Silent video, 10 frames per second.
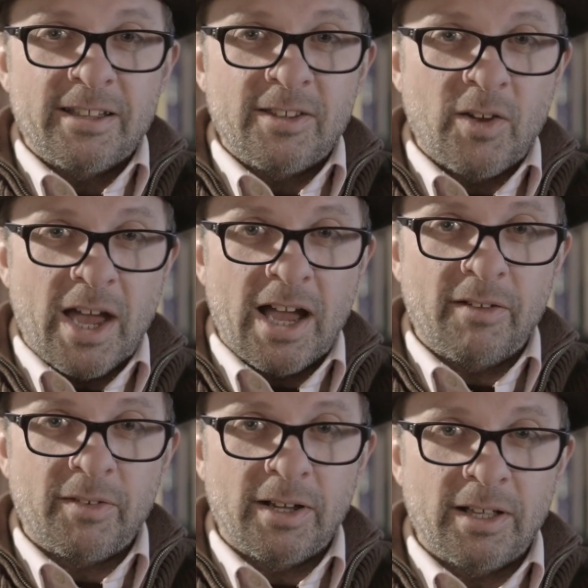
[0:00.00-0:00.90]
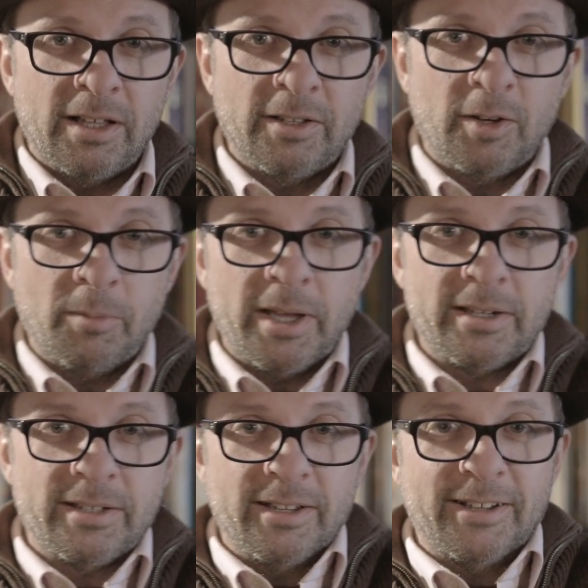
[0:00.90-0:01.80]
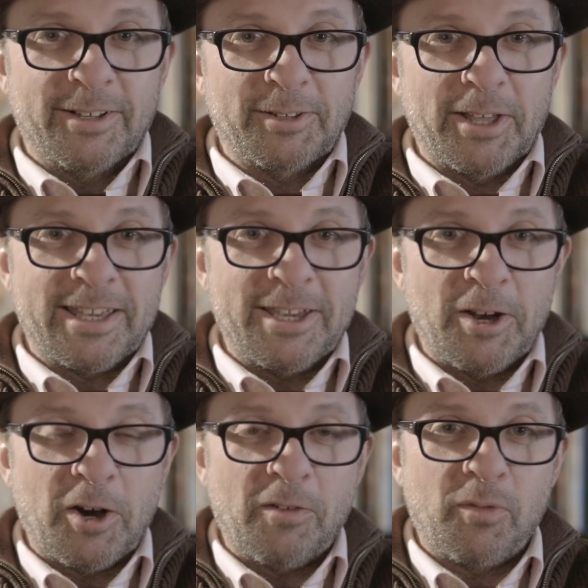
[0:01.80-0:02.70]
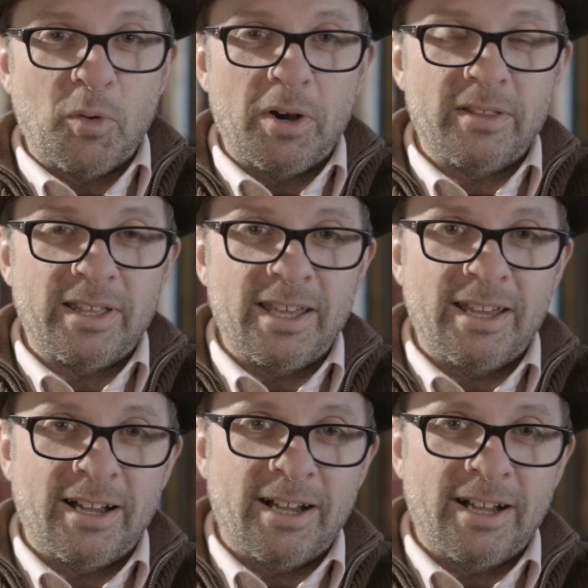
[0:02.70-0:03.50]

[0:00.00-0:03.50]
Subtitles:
You have a little bit like here for the